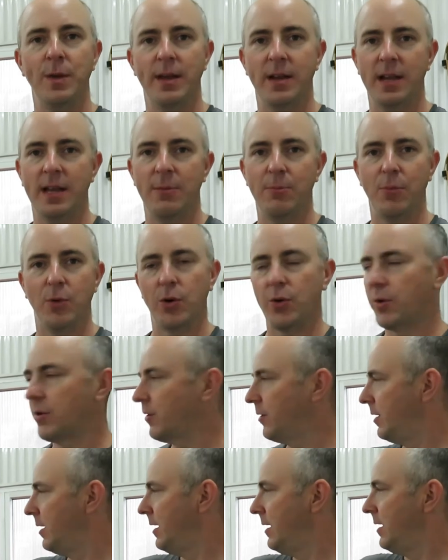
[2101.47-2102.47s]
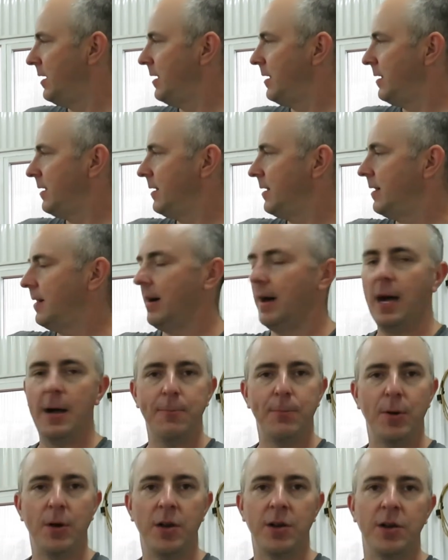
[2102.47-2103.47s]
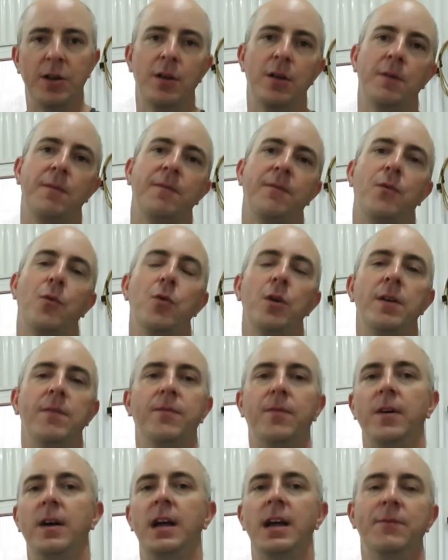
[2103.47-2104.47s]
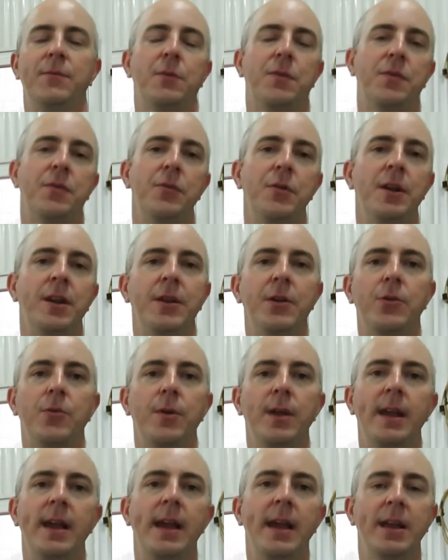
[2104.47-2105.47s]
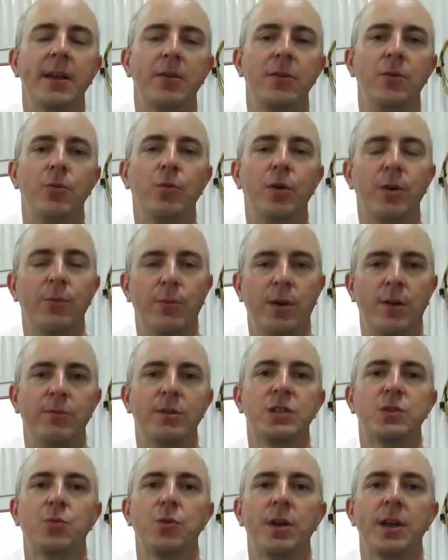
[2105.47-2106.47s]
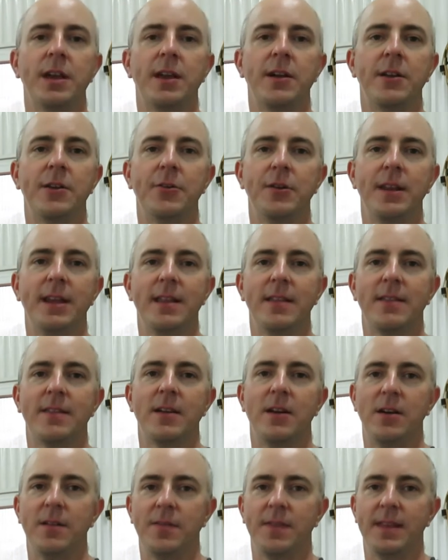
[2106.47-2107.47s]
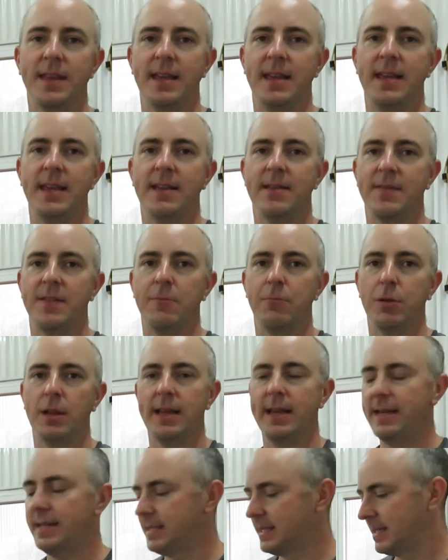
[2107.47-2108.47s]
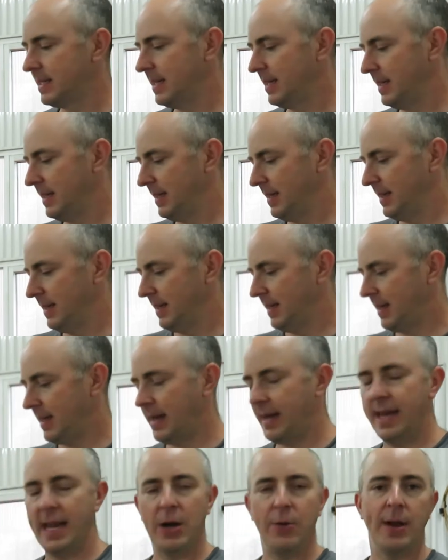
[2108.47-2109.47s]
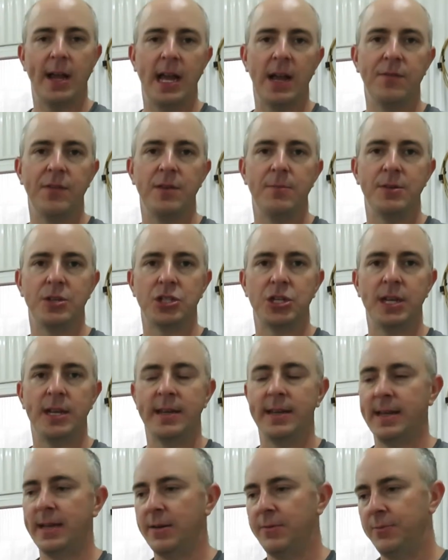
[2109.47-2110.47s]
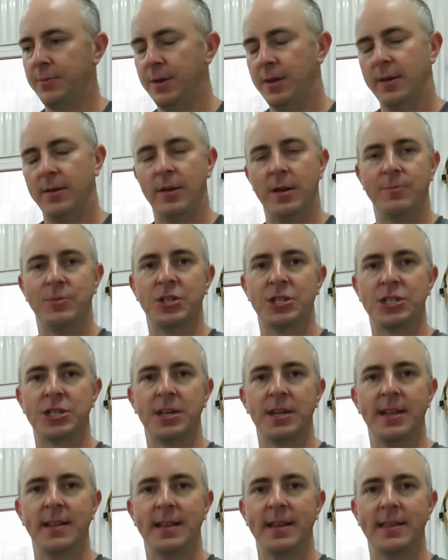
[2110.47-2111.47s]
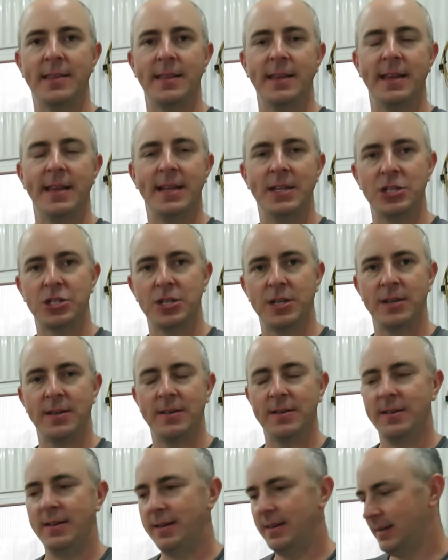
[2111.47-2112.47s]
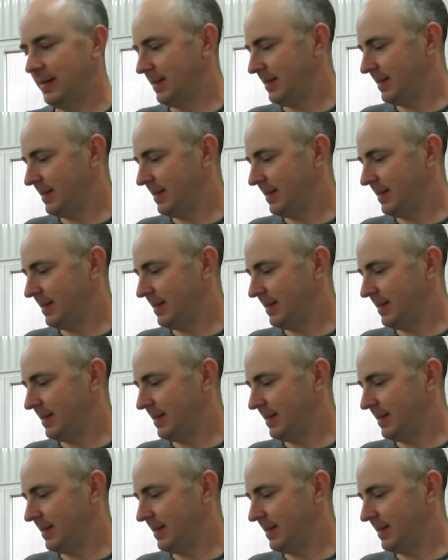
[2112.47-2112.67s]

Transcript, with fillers: behind mower up on a 45 or 30 degree angle when I was working underneath on the, the blades. And now I have the machine down. I'm just gonna let the engine